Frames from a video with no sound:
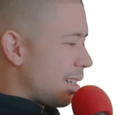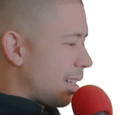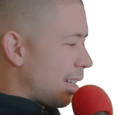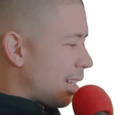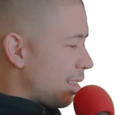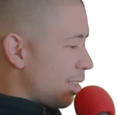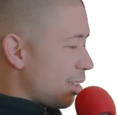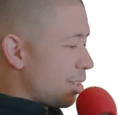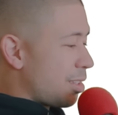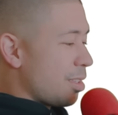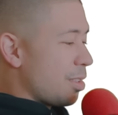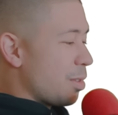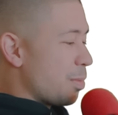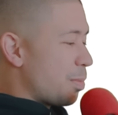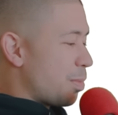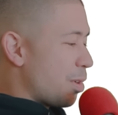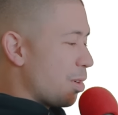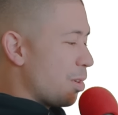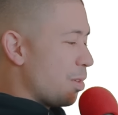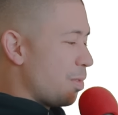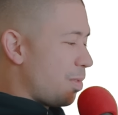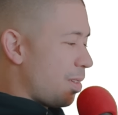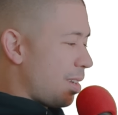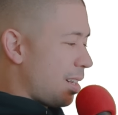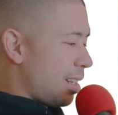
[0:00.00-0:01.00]
I looked at the
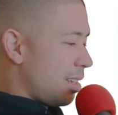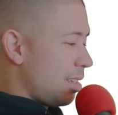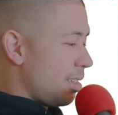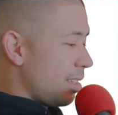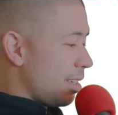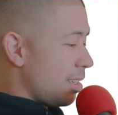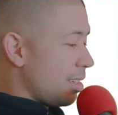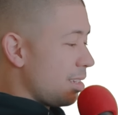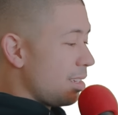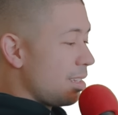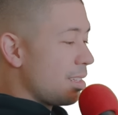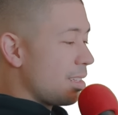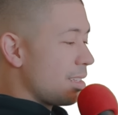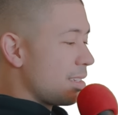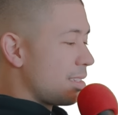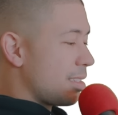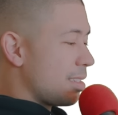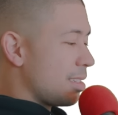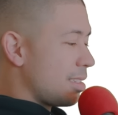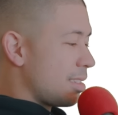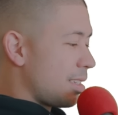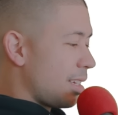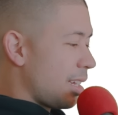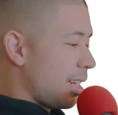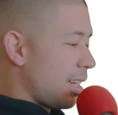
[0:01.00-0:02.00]
profile, and needless
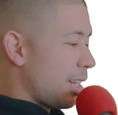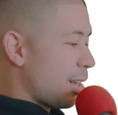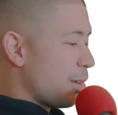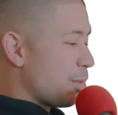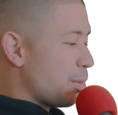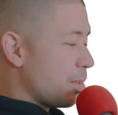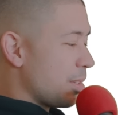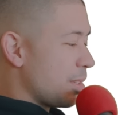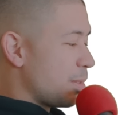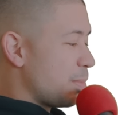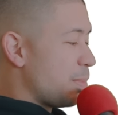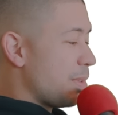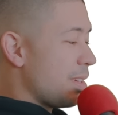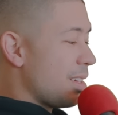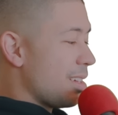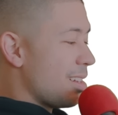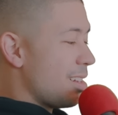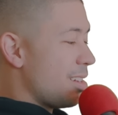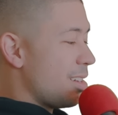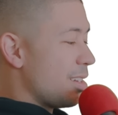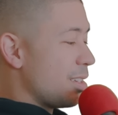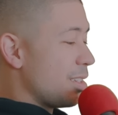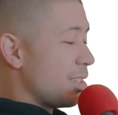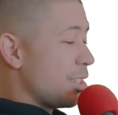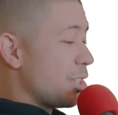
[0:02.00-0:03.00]
to say, I was
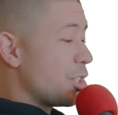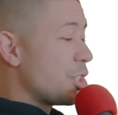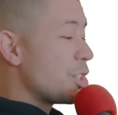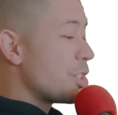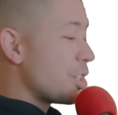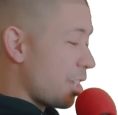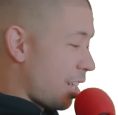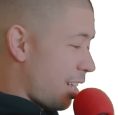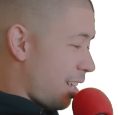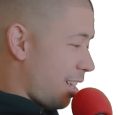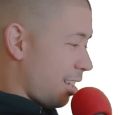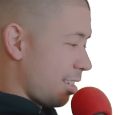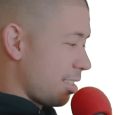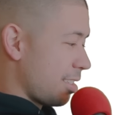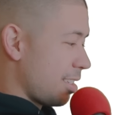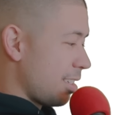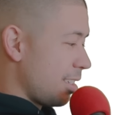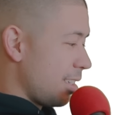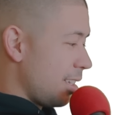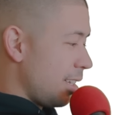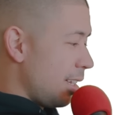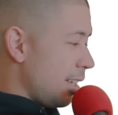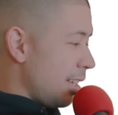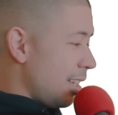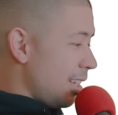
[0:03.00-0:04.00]
beyond
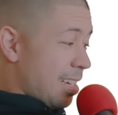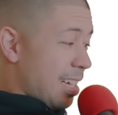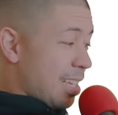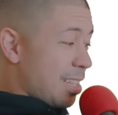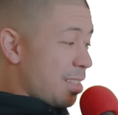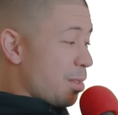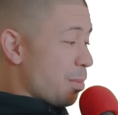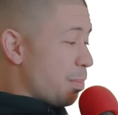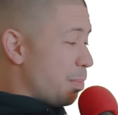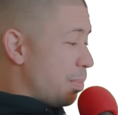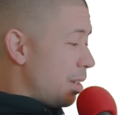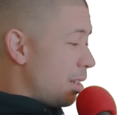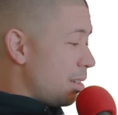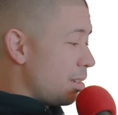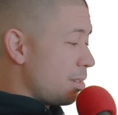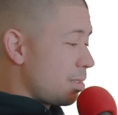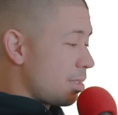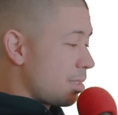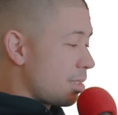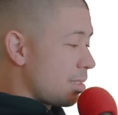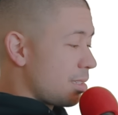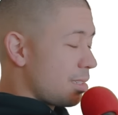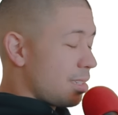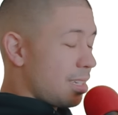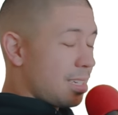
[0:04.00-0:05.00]
shocked at the
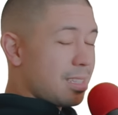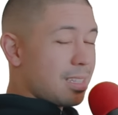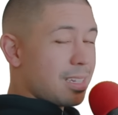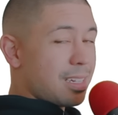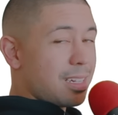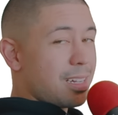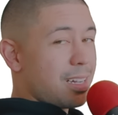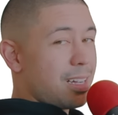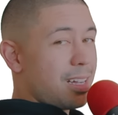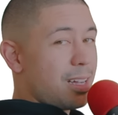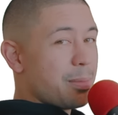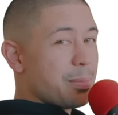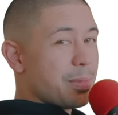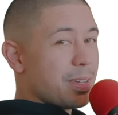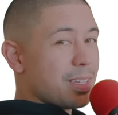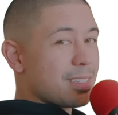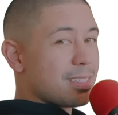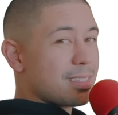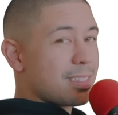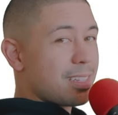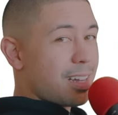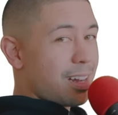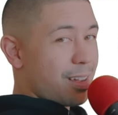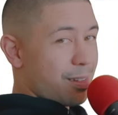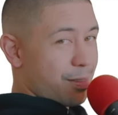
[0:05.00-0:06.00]
posts and the
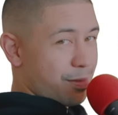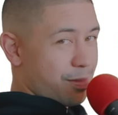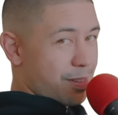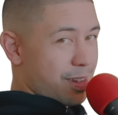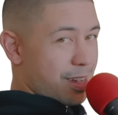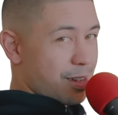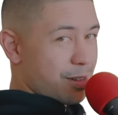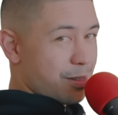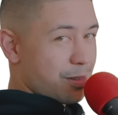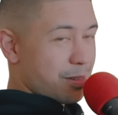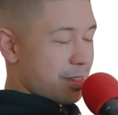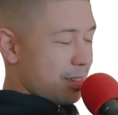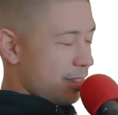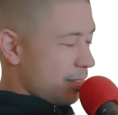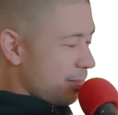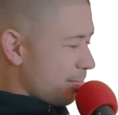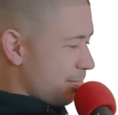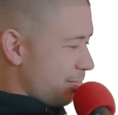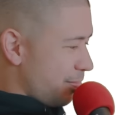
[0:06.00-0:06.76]
comments that I found.